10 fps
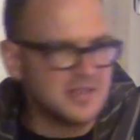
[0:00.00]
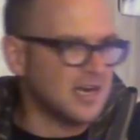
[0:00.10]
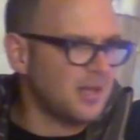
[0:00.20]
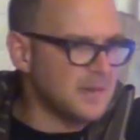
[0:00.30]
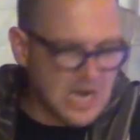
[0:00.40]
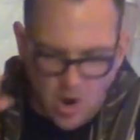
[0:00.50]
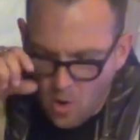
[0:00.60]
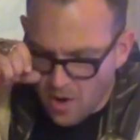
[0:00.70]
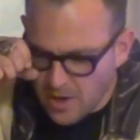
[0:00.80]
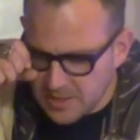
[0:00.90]
There'll be
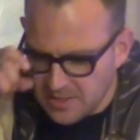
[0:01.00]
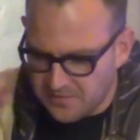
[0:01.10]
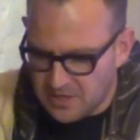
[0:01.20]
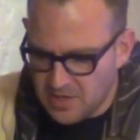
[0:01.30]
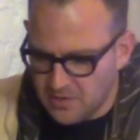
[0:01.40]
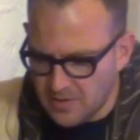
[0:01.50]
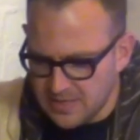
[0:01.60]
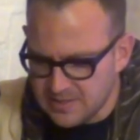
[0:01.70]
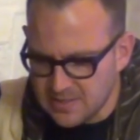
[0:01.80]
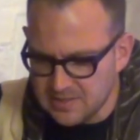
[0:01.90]
hordes of Hue
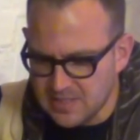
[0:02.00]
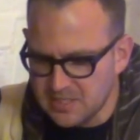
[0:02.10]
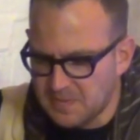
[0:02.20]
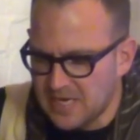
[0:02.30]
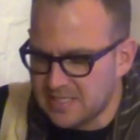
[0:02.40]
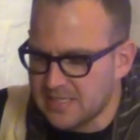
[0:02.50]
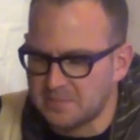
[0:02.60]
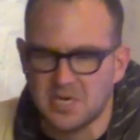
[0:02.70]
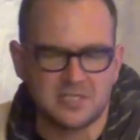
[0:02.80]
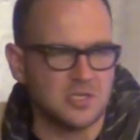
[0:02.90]
instances being
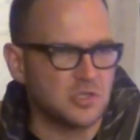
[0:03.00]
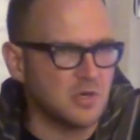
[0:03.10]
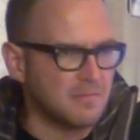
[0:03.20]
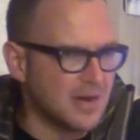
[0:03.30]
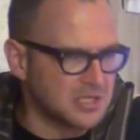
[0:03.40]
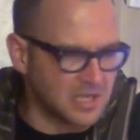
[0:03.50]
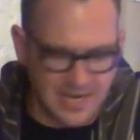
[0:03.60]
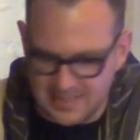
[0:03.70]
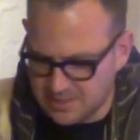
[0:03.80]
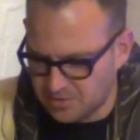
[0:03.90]
subjected to much
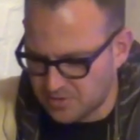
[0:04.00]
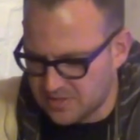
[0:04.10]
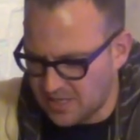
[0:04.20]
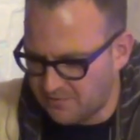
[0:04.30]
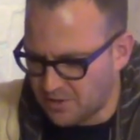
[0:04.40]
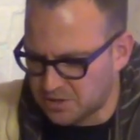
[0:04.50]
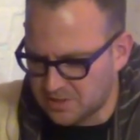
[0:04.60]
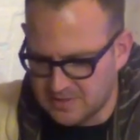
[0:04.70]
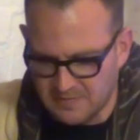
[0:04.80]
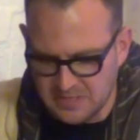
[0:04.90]
less interesting
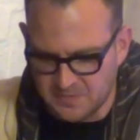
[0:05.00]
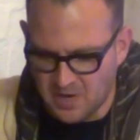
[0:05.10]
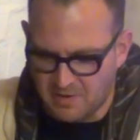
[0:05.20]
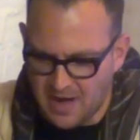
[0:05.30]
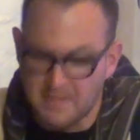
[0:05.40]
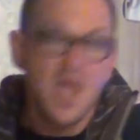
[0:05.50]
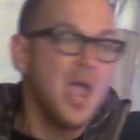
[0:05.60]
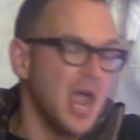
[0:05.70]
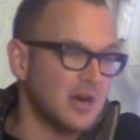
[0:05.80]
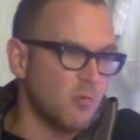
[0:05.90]
versions of this program
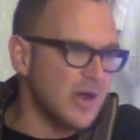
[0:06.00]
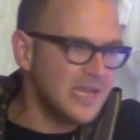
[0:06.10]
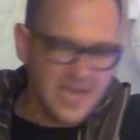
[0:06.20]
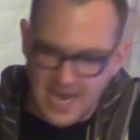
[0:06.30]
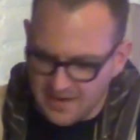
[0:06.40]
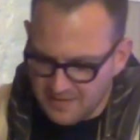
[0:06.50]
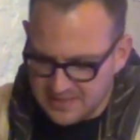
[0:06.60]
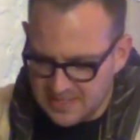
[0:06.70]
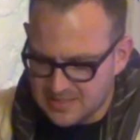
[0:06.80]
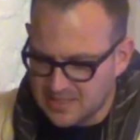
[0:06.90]
and winking out of
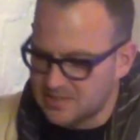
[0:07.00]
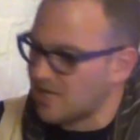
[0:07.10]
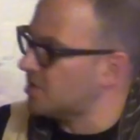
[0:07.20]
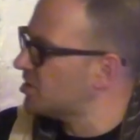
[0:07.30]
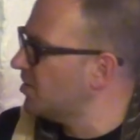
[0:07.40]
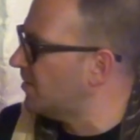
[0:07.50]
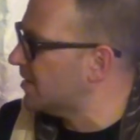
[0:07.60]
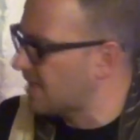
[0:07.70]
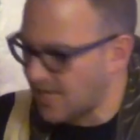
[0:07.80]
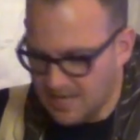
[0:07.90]
existence as soon
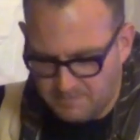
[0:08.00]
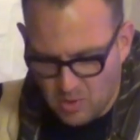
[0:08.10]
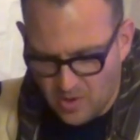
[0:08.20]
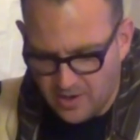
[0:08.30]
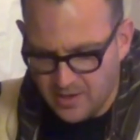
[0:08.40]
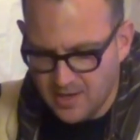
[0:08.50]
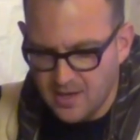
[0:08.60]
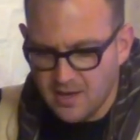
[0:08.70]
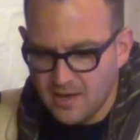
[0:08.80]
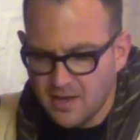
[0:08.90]
as they get bored.
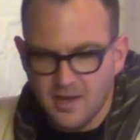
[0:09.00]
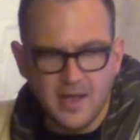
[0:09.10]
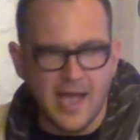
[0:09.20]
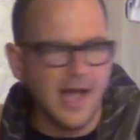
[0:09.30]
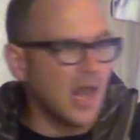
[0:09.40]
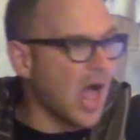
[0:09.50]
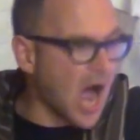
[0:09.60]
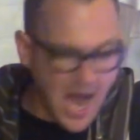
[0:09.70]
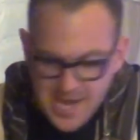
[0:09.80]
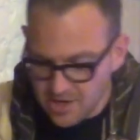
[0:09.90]
Hell,
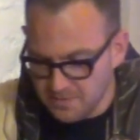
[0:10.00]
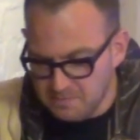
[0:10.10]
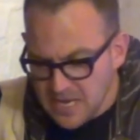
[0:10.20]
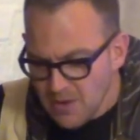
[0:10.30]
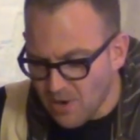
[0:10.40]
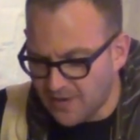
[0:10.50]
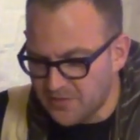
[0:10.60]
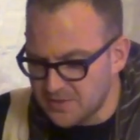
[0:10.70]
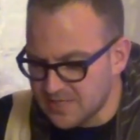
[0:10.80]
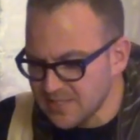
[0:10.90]
I could be one of
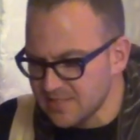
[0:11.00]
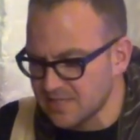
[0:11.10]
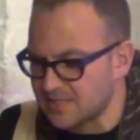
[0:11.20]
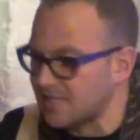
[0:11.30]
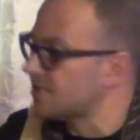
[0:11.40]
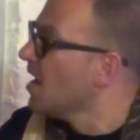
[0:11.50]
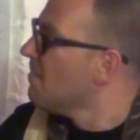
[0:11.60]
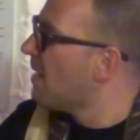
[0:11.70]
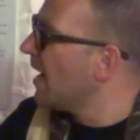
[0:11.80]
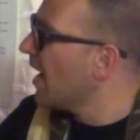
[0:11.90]
those instances,
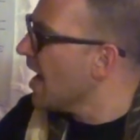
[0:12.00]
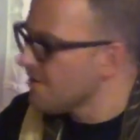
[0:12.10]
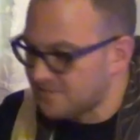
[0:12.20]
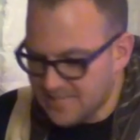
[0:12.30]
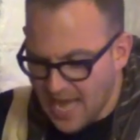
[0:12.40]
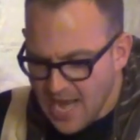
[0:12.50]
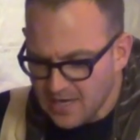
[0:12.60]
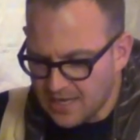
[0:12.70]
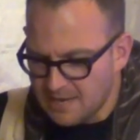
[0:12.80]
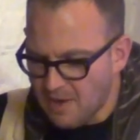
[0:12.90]
my life
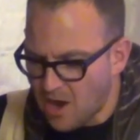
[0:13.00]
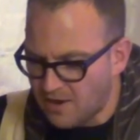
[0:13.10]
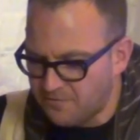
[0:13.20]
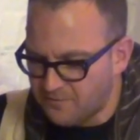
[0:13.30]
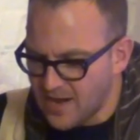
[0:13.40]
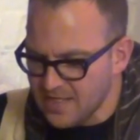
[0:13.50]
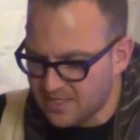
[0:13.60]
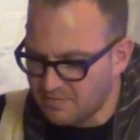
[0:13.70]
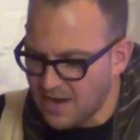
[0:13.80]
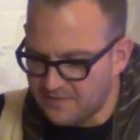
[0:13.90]
dangling on a frayed
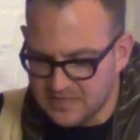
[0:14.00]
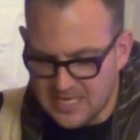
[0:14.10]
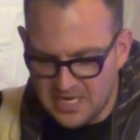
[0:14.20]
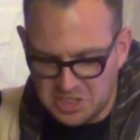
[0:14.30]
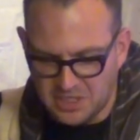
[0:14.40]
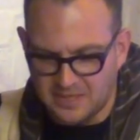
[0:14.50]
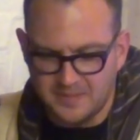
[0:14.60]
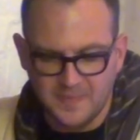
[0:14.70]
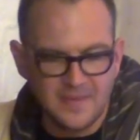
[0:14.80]
thread of attention.